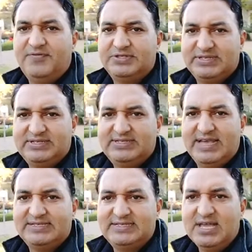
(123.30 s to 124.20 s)
for
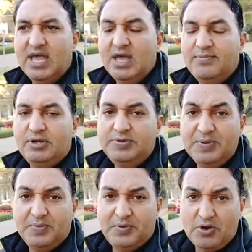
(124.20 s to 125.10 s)
success. Most
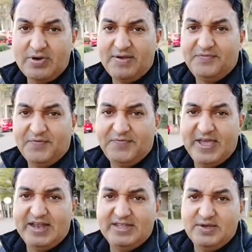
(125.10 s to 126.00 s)
people program for
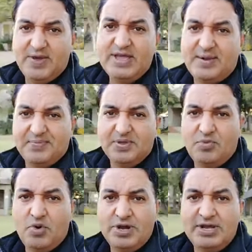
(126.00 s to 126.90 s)
failure. They wake up in the
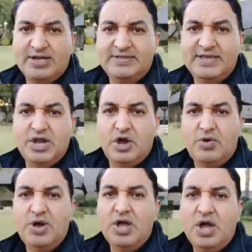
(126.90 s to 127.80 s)
morning and they
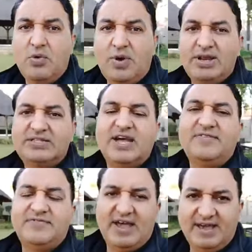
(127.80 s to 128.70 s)
go, what a
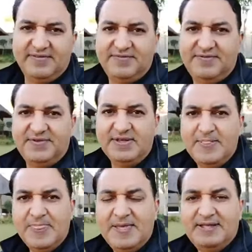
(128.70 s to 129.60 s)
tough life.
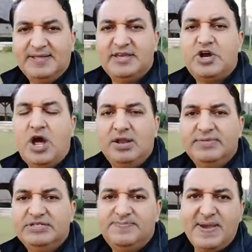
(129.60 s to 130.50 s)

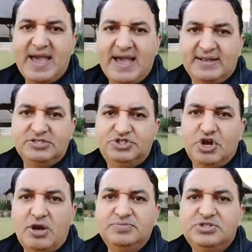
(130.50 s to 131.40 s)
Economy's bad.
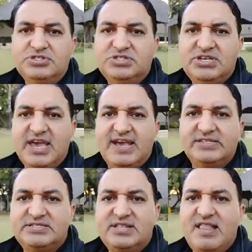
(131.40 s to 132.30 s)
Jobs are
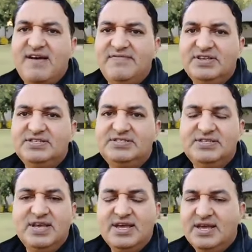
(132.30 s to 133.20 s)
scarce. Love is